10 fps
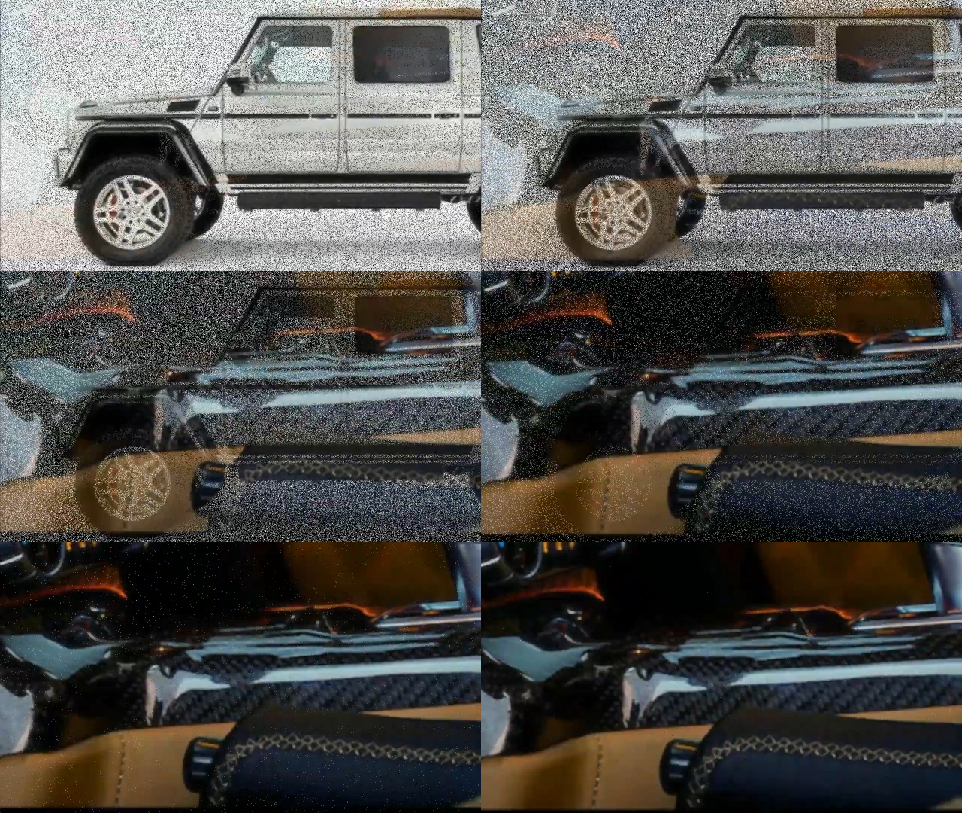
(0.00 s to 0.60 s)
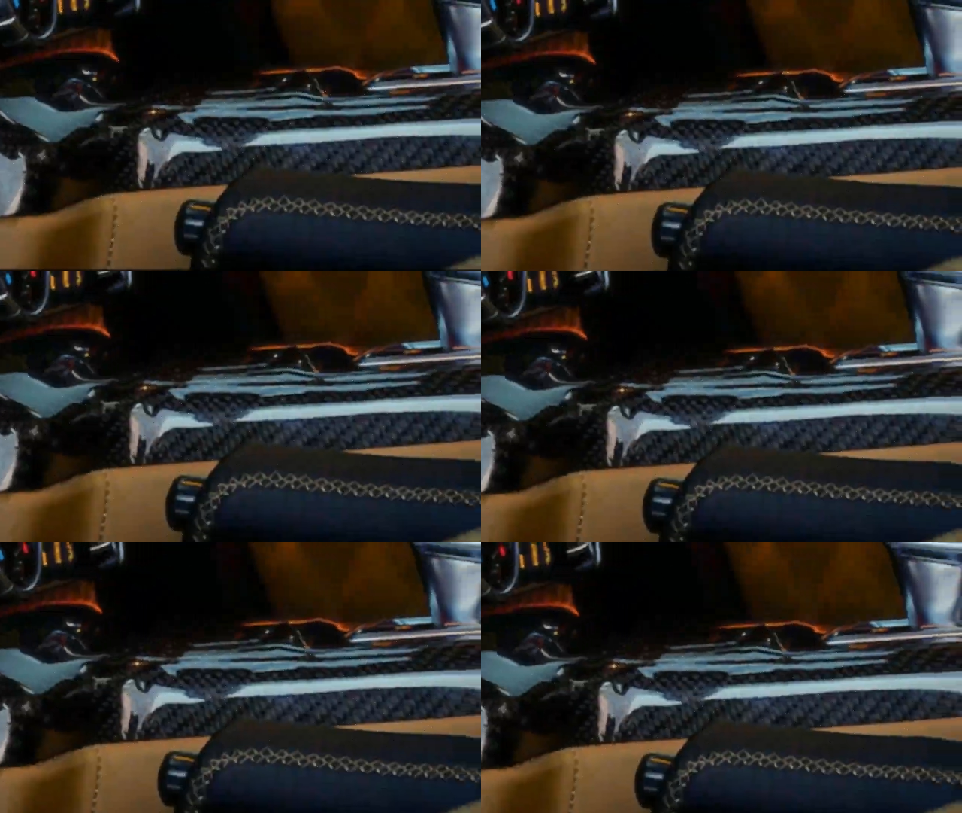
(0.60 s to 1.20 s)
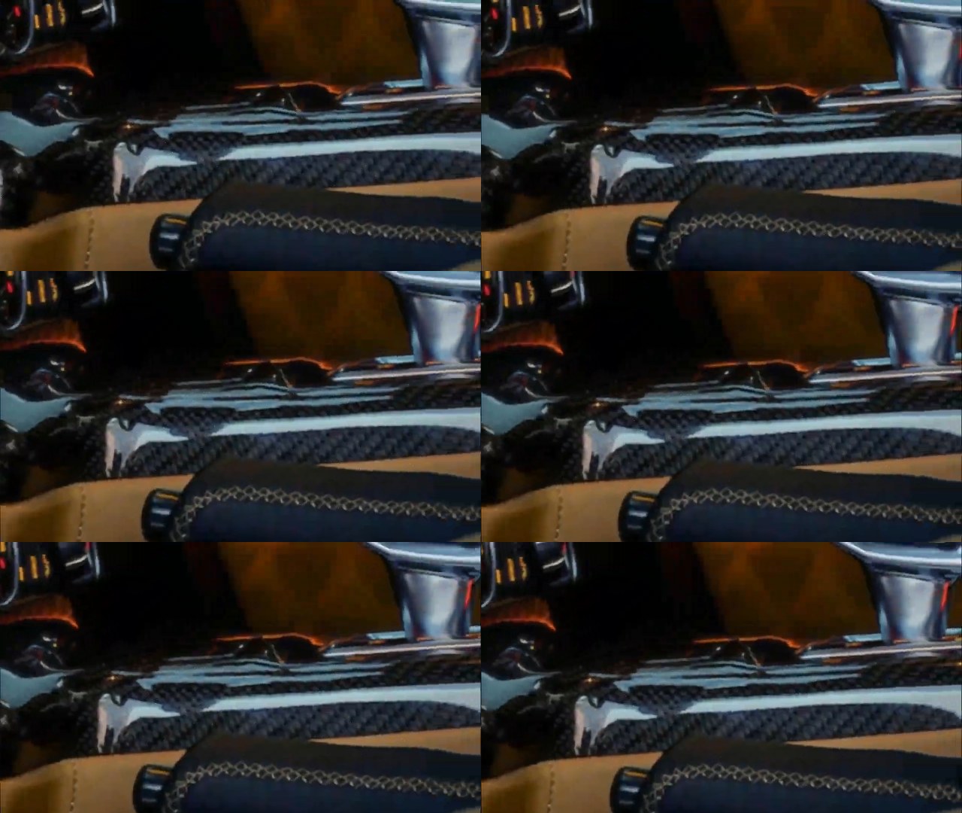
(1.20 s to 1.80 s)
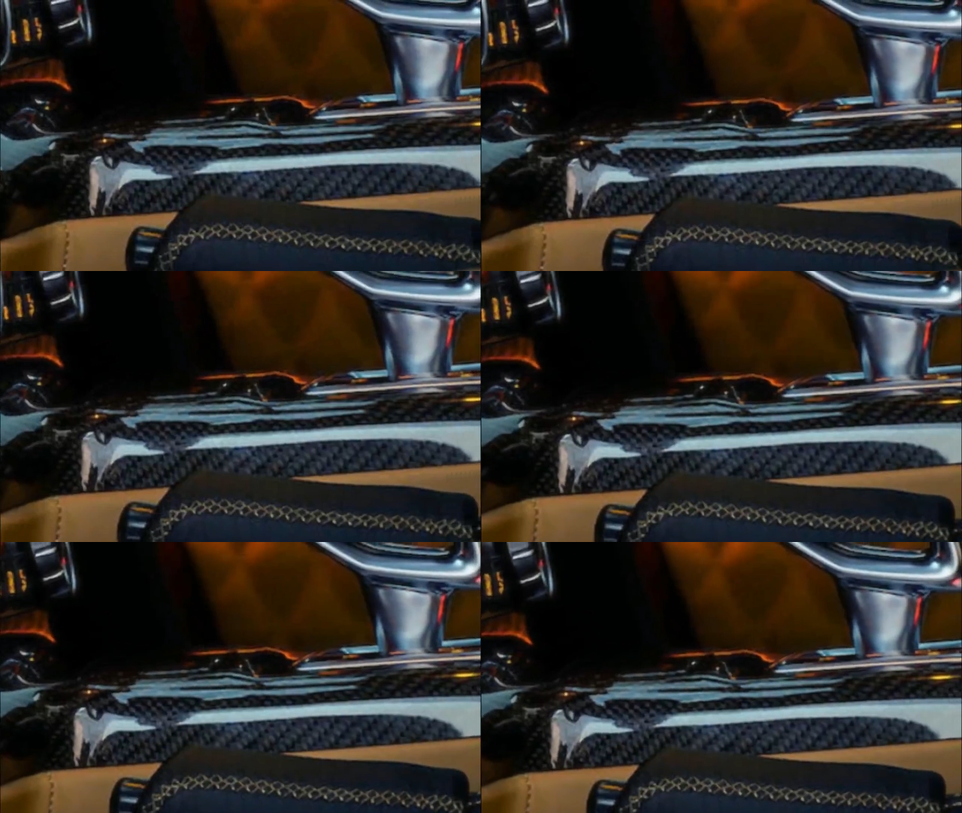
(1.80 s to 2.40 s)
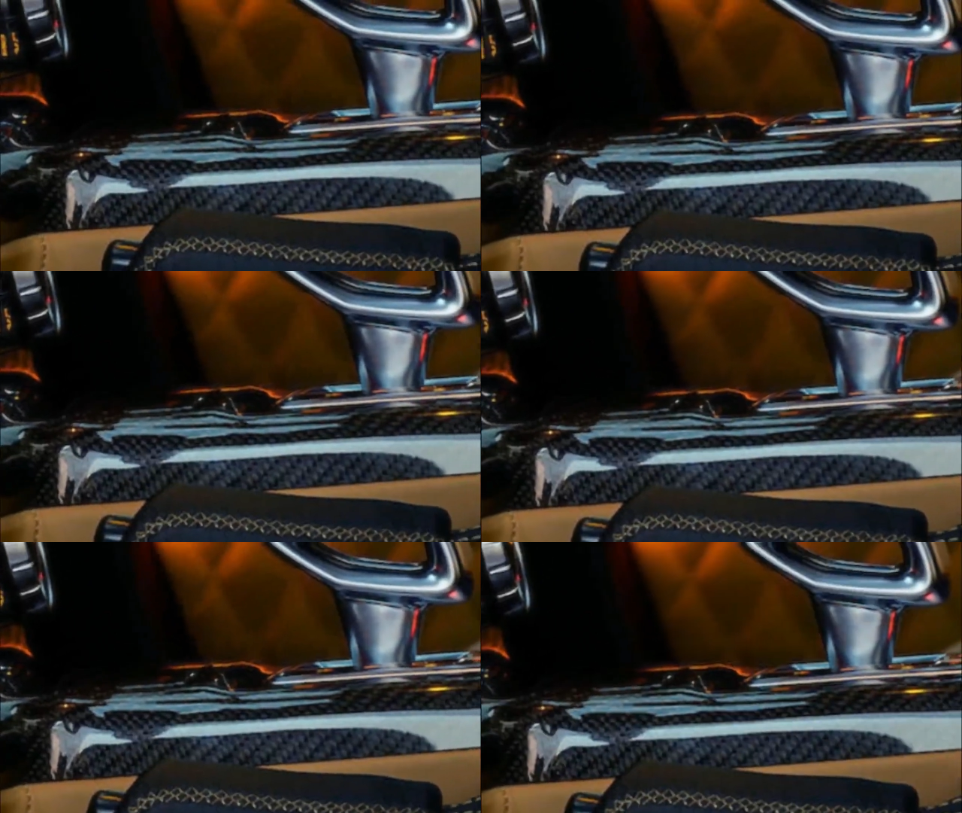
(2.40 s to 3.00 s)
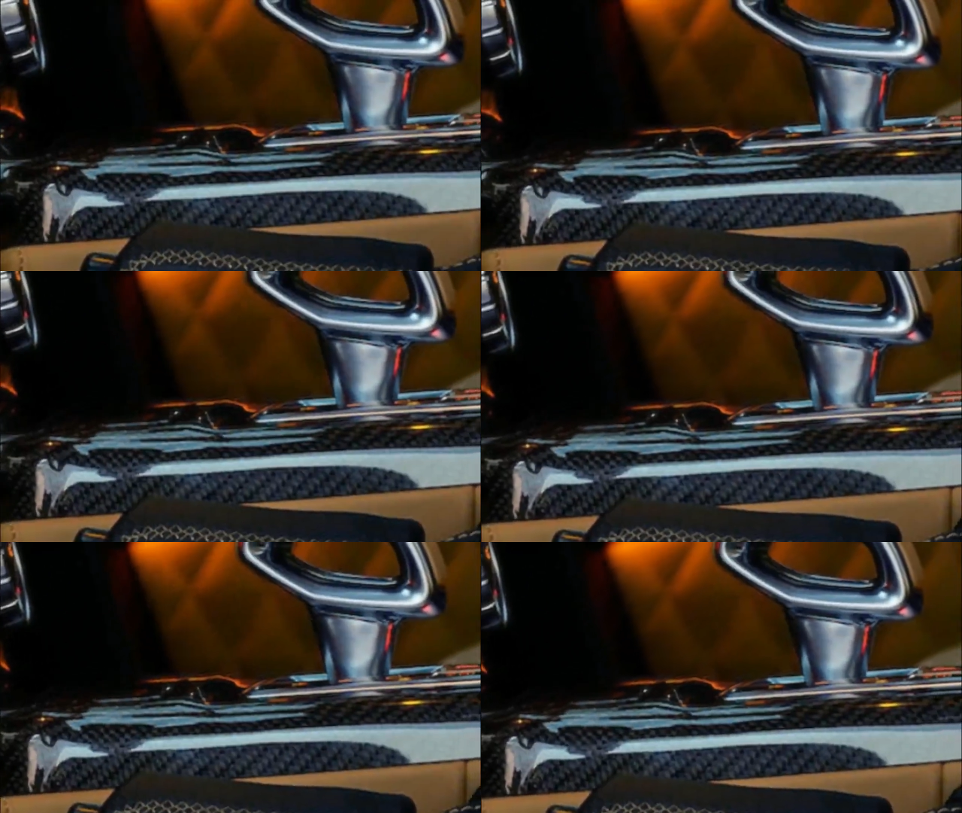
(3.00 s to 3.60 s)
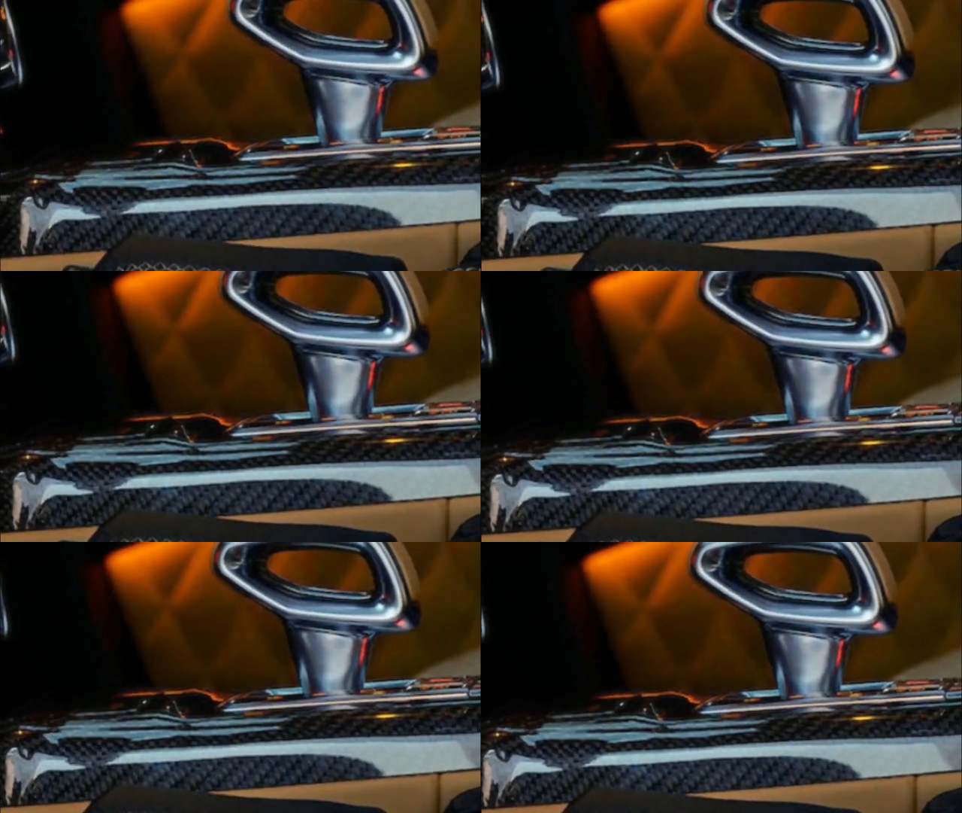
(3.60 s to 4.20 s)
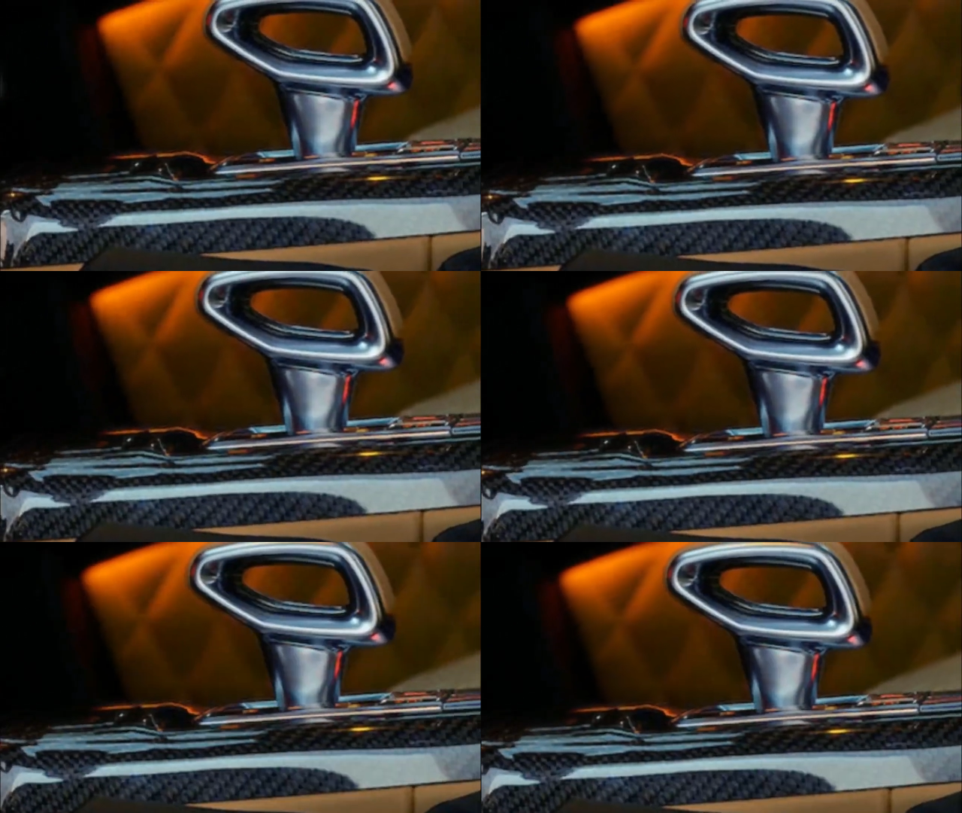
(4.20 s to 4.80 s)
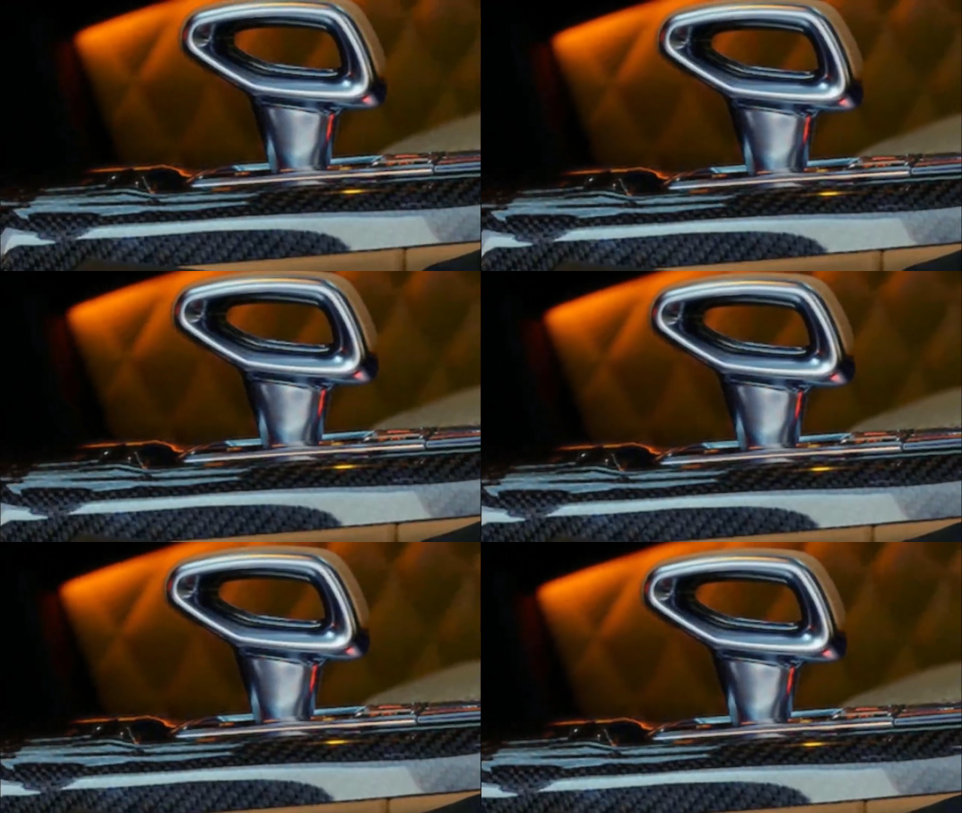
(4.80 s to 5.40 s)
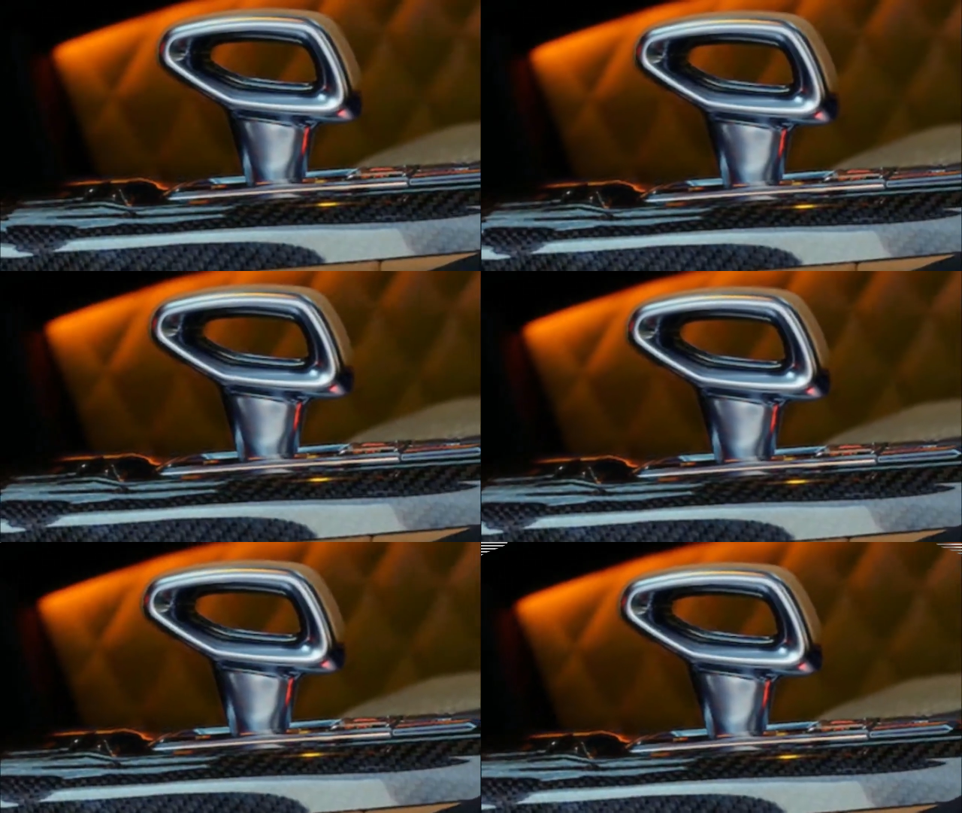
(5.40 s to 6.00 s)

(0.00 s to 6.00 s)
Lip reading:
Nobody's mouth can be seen.